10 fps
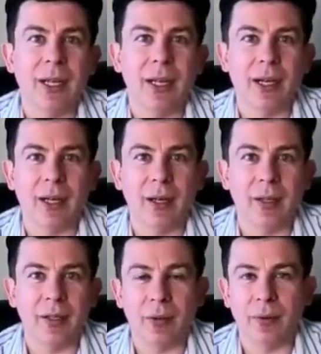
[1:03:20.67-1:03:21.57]
uh,
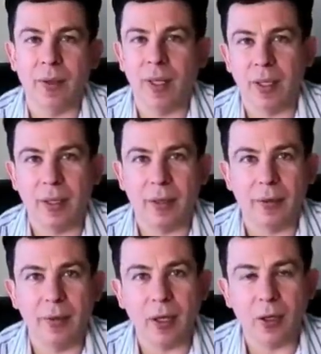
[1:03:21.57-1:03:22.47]
you know,
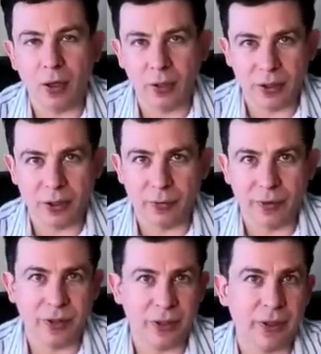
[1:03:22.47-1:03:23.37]
uh, a college that
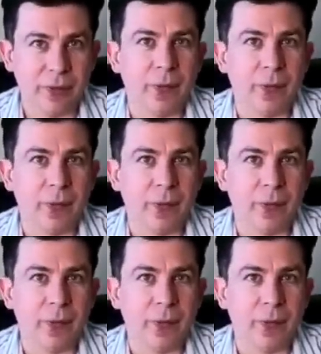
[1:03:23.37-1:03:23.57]
oversees a